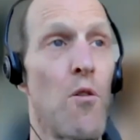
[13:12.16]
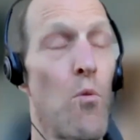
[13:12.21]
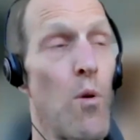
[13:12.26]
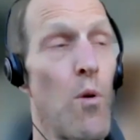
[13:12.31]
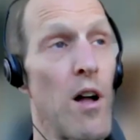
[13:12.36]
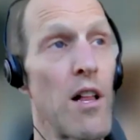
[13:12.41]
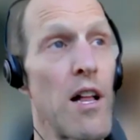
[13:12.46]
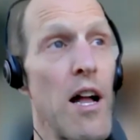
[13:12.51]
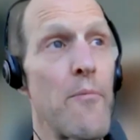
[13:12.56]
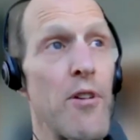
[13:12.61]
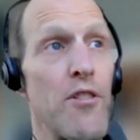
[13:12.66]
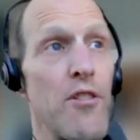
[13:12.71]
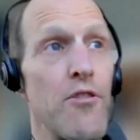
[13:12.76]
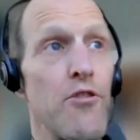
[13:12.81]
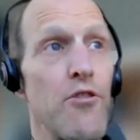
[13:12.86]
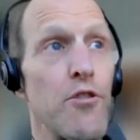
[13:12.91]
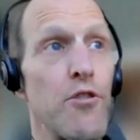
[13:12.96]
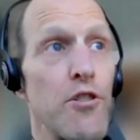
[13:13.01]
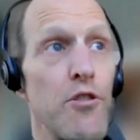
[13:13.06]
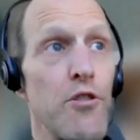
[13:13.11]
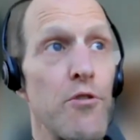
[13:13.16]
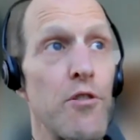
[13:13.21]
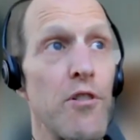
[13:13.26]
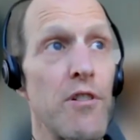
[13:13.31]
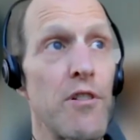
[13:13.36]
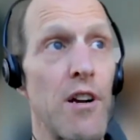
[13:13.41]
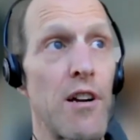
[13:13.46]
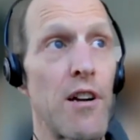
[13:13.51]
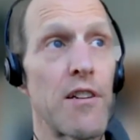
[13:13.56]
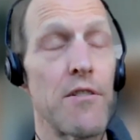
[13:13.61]
Well, I mean, you
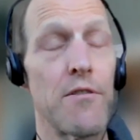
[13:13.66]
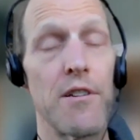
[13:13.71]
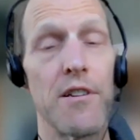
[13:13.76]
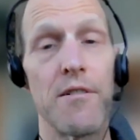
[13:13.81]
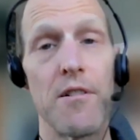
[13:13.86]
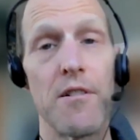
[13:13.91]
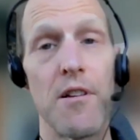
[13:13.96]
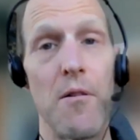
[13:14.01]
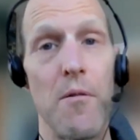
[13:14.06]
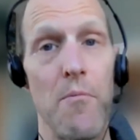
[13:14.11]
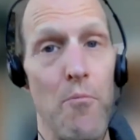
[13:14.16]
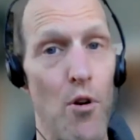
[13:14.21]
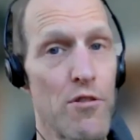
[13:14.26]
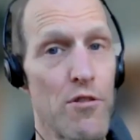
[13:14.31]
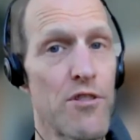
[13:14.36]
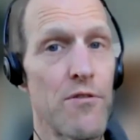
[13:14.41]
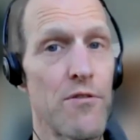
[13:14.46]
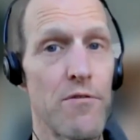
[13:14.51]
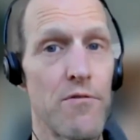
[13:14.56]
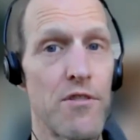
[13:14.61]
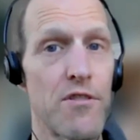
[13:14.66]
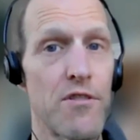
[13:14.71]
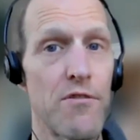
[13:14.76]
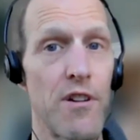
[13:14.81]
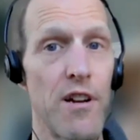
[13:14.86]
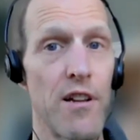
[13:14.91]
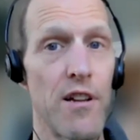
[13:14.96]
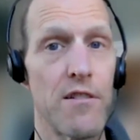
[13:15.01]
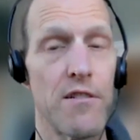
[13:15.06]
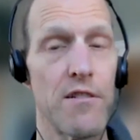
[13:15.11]
could argue that most of those
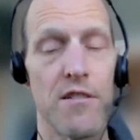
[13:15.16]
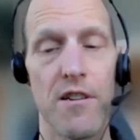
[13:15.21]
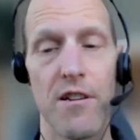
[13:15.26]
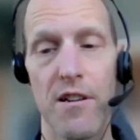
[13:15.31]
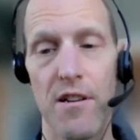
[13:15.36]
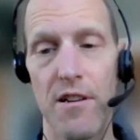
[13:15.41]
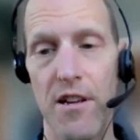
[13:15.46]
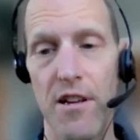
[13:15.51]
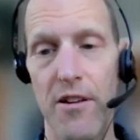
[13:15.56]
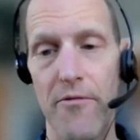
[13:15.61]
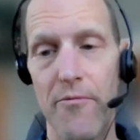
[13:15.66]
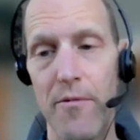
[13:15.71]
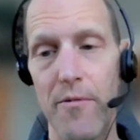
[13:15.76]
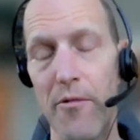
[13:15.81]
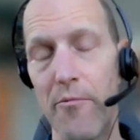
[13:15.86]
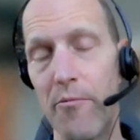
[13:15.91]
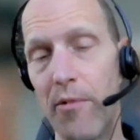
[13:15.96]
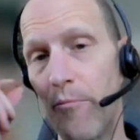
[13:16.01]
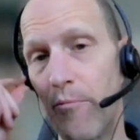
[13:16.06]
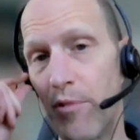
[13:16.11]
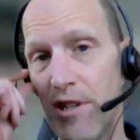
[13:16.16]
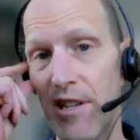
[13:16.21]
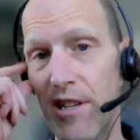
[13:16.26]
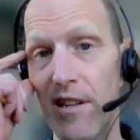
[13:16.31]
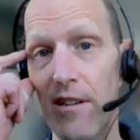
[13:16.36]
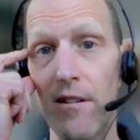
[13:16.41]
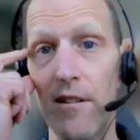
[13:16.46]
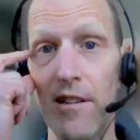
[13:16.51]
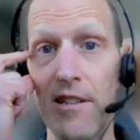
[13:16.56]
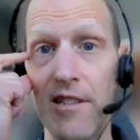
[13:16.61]
trends have been
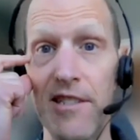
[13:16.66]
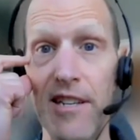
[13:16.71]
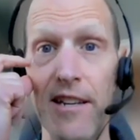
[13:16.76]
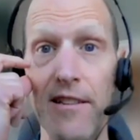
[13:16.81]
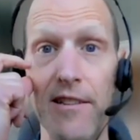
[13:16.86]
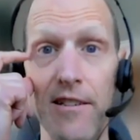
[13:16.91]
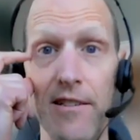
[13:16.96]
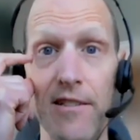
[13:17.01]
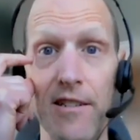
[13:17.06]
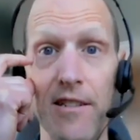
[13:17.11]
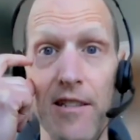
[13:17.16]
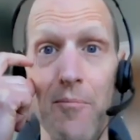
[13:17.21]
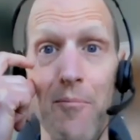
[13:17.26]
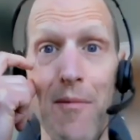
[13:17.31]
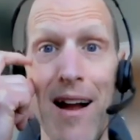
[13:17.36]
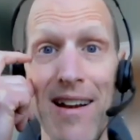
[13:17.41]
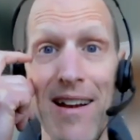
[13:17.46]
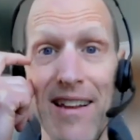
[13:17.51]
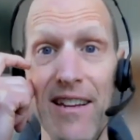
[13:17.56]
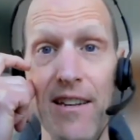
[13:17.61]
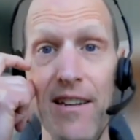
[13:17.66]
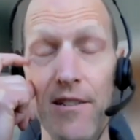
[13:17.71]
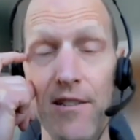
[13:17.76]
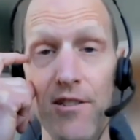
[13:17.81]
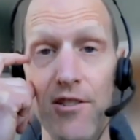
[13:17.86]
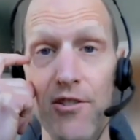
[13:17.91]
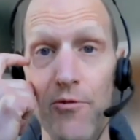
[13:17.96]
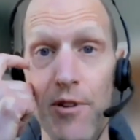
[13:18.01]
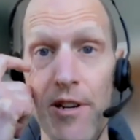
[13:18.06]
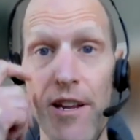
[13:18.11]
particularly salient in the mining
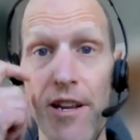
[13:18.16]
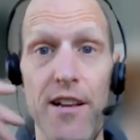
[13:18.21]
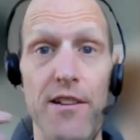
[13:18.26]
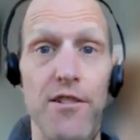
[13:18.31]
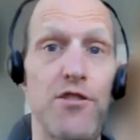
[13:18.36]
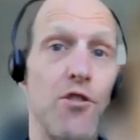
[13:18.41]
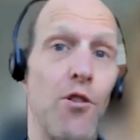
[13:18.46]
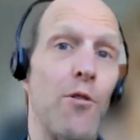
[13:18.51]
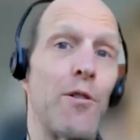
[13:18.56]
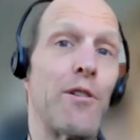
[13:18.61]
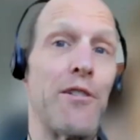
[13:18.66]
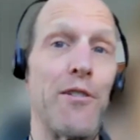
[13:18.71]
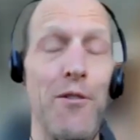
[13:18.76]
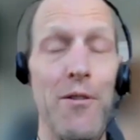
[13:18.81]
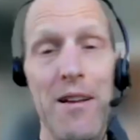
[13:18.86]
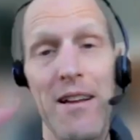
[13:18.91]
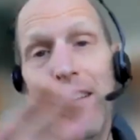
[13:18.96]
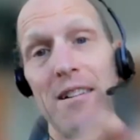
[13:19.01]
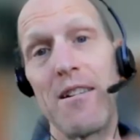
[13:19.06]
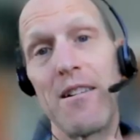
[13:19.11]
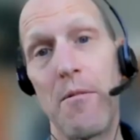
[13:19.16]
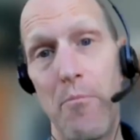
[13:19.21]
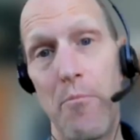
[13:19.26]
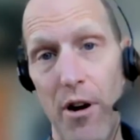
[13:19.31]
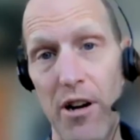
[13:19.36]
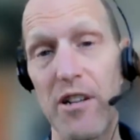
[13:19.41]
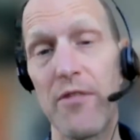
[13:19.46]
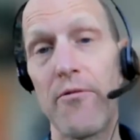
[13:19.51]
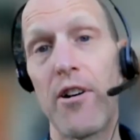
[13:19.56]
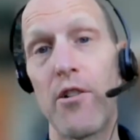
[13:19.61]
industry. And so, you know,
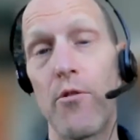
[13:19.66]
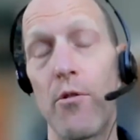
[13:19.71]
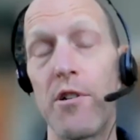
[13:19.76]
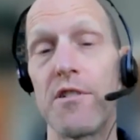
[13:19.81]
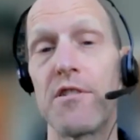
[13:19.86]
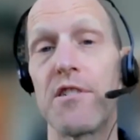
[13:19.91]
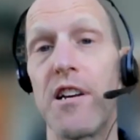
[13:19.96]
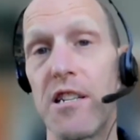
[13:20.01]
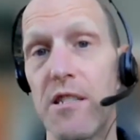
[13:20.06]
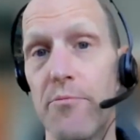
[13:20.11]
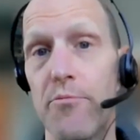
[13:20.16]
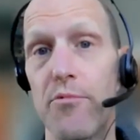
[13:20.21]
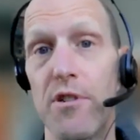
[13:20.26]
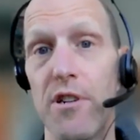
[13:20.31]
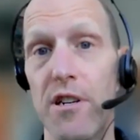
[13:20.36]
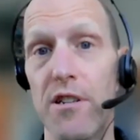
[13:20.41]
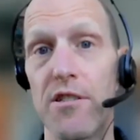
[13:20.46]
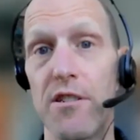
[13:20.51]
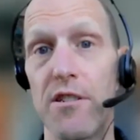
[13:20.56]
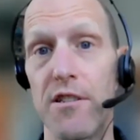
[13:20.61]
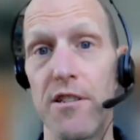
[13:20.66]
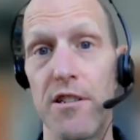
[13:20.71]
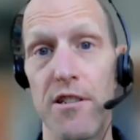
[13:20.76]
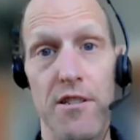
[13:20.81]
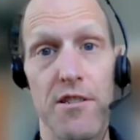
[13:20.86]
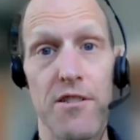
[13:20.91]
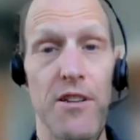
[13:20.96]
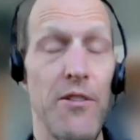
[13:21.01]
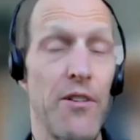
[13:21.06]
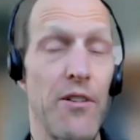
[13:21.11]
part of our oil sands production
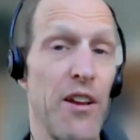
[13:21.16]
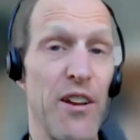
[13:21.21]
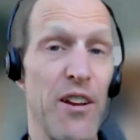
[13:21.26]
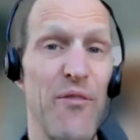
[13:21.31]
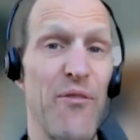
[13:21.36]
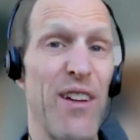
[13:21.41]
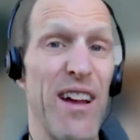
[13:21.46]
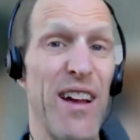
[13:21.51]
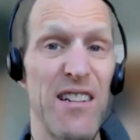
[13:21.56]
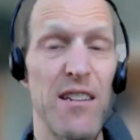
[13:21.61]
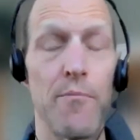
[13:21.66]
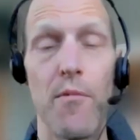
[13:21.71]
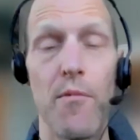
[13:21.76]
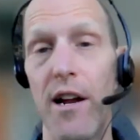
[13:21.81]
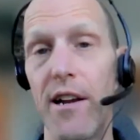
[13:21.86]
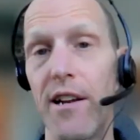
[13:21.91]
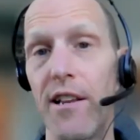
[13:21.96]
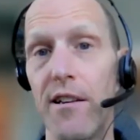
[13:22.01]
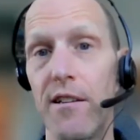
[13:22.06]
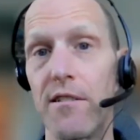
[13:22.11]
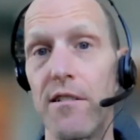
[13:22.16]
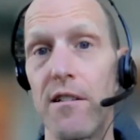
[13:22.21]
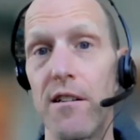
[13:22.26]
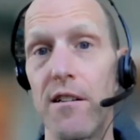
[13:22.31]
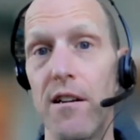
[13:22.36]
is in effect a mining